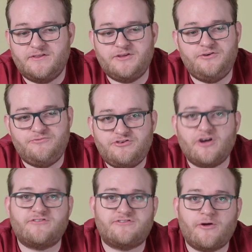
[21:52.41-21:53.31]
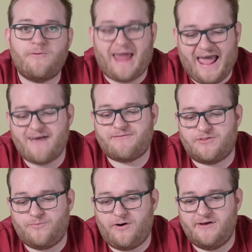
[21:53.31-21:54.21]
that you just don't have
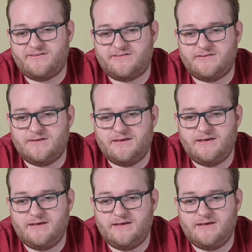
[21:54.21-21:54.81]
otherwise.